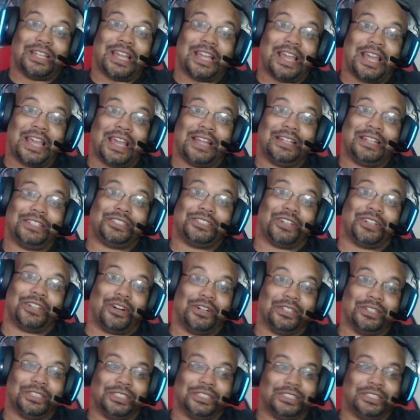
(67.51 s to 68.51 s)
And this
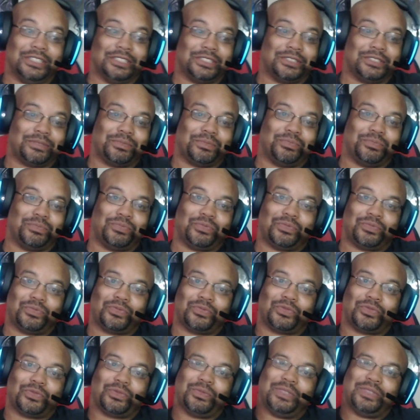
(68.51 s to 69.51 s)
song is,
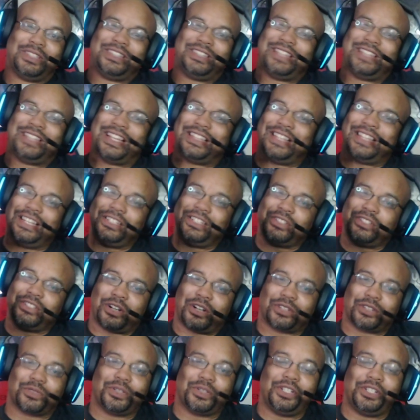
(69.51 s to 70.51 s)
I think it's
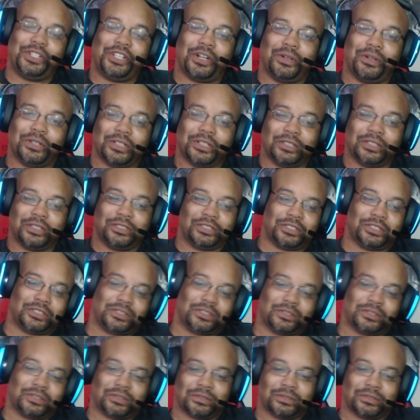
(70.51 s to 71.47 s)
called Three Jokers.